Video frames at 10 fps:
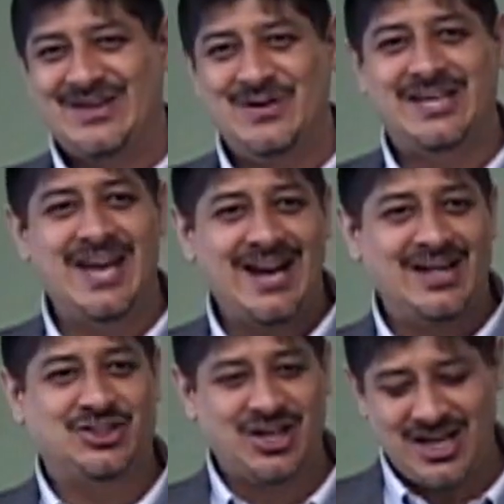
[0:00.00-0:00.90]
We
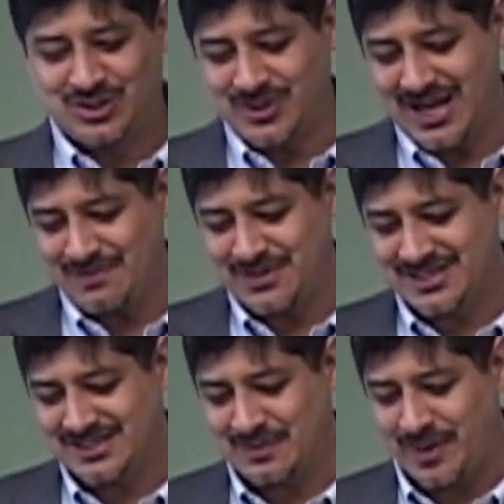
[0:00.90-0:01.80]
cannot change what
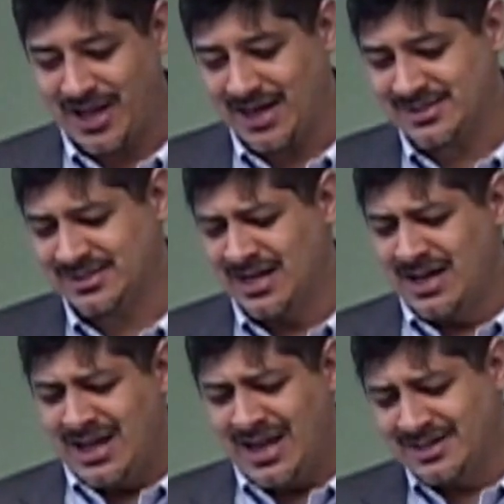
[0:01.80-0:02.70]
happens in the past.
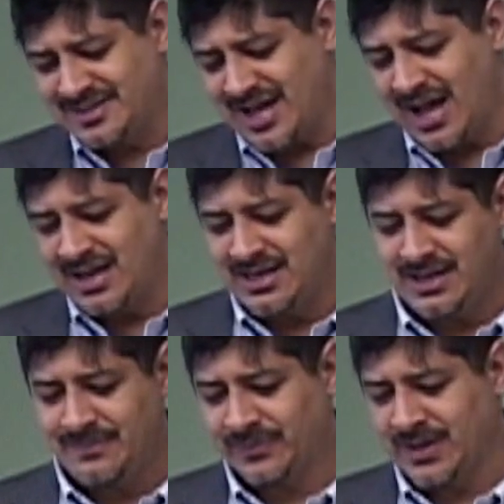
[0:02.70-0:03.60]

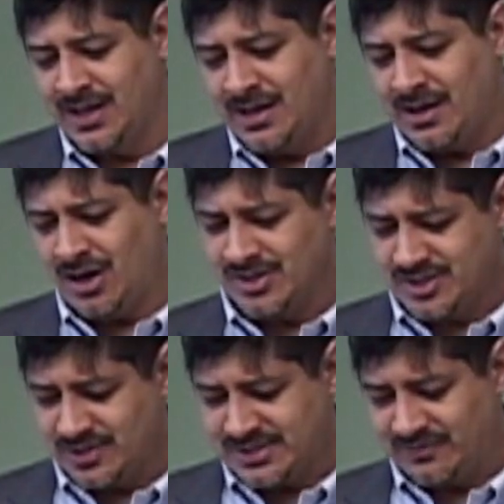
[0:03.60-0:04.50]
Anxiety, all
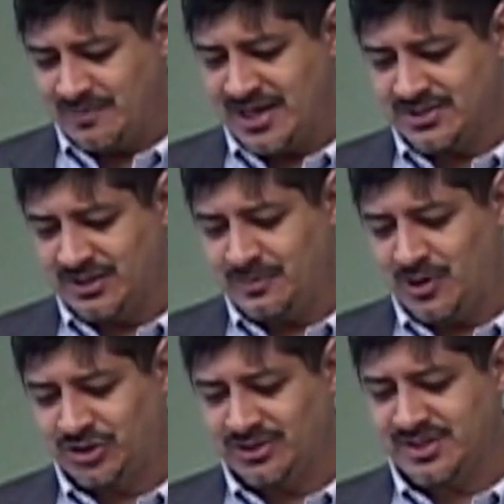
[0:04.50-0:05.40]
sorts of mental and
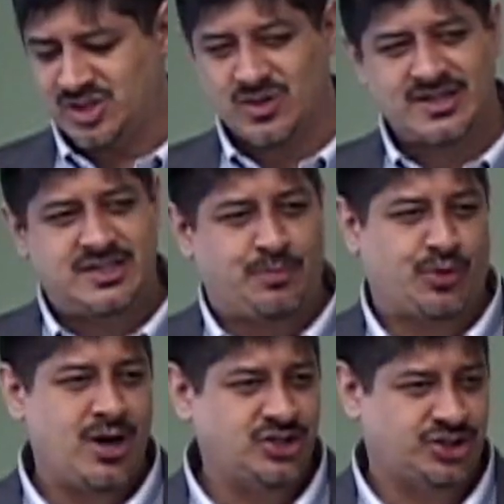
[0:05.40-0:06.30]
emotional distress,
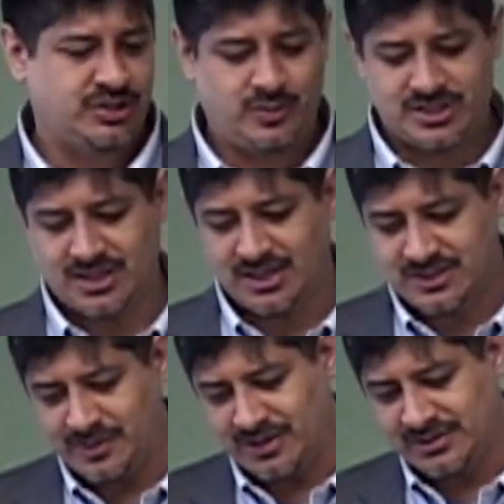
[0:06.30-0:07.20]
depression, we
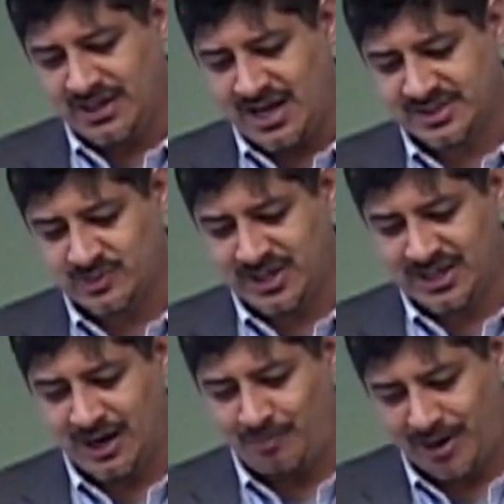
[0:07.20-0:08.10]
talked about last week,
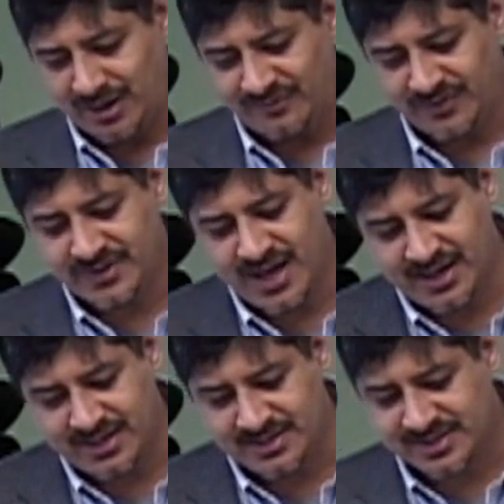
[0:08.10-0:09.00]
and how powerful
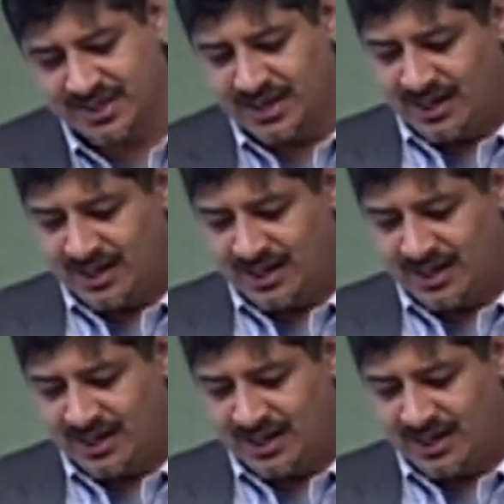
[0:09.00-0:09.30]
that is.